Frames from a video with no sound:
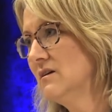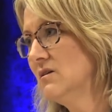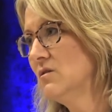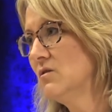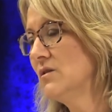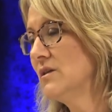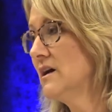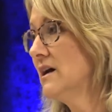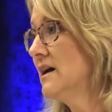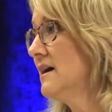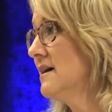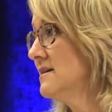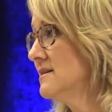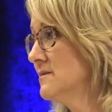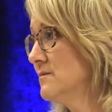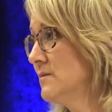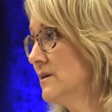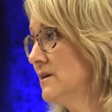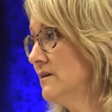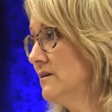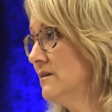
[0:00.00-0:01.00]
or the
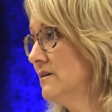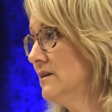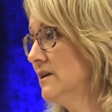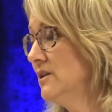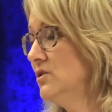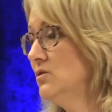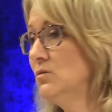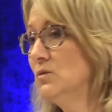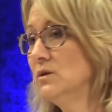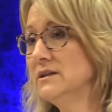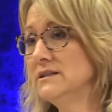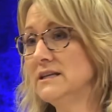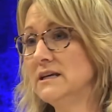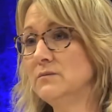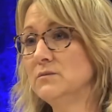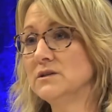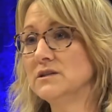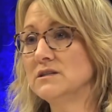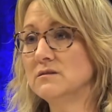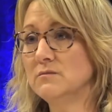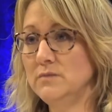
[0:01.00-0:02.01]
hospital and you weren't
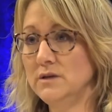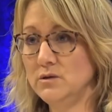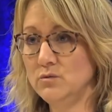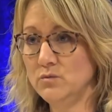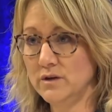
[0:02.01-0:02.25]
able to be